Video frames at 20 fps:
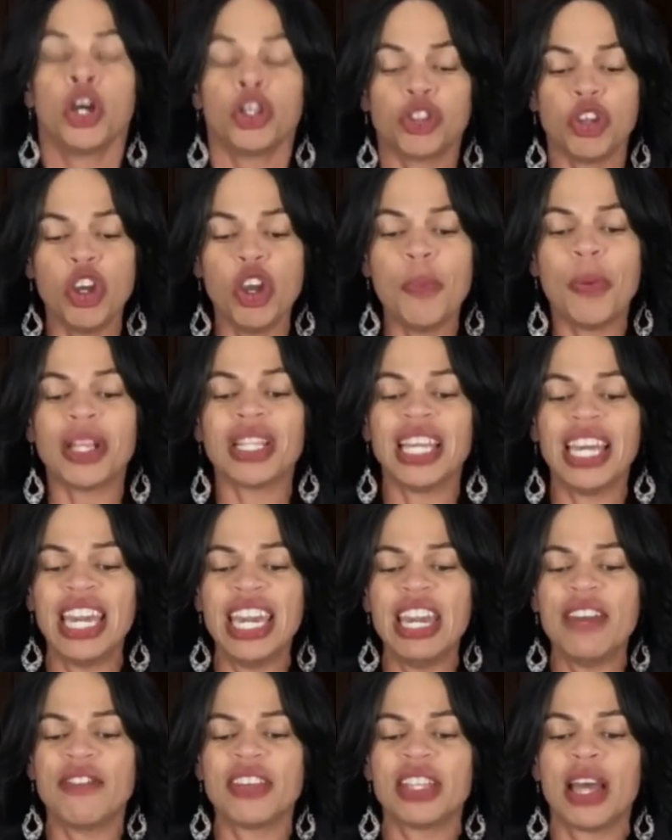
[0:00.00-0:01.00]
Do you
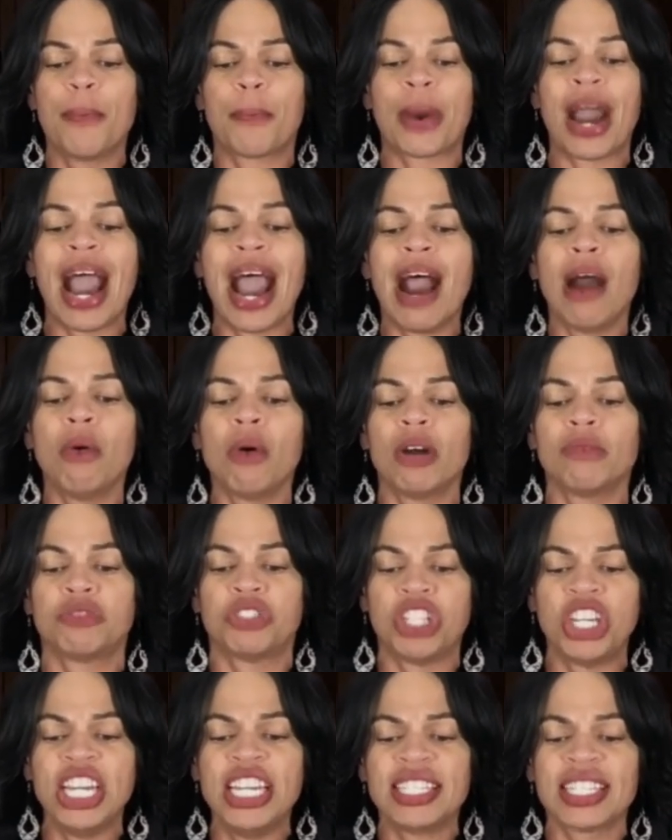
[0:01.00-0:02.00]
believe in the power
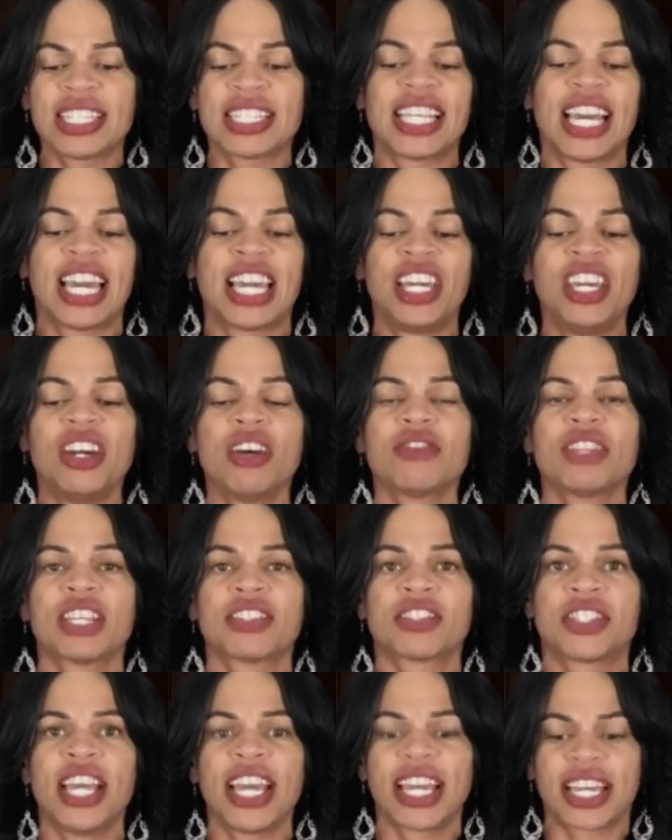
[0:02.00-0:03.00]
of Jesus to heal
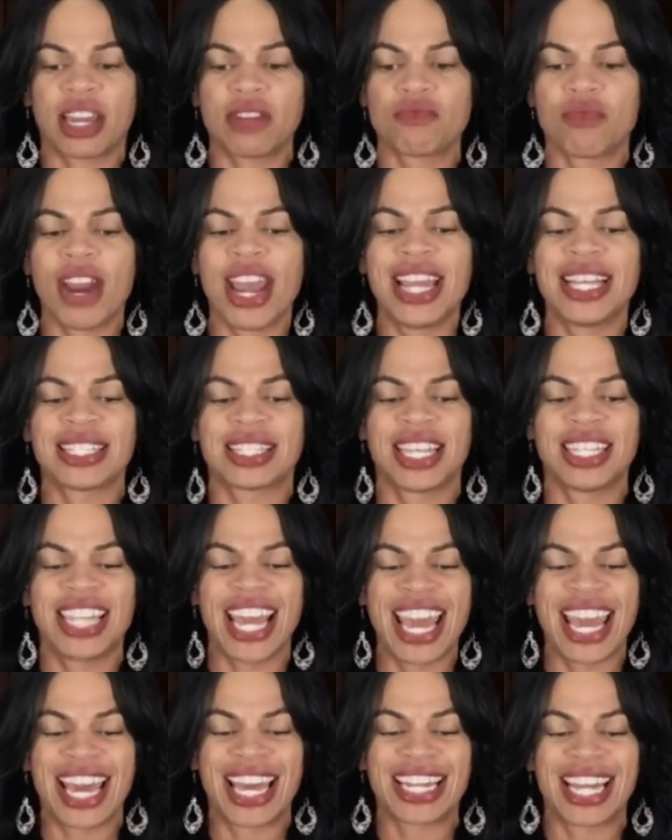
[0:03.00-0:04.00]
the sick and raise the
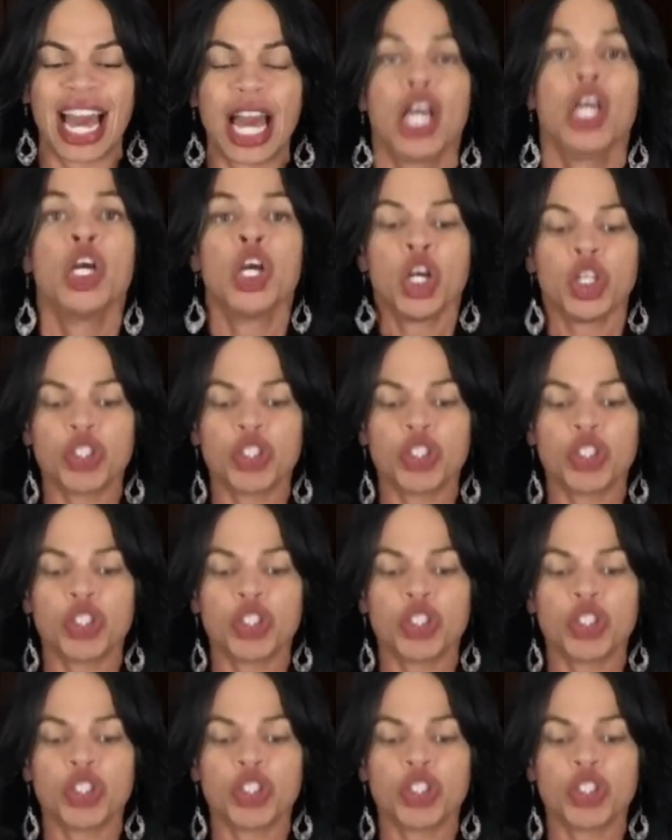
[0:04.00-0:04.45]
dead?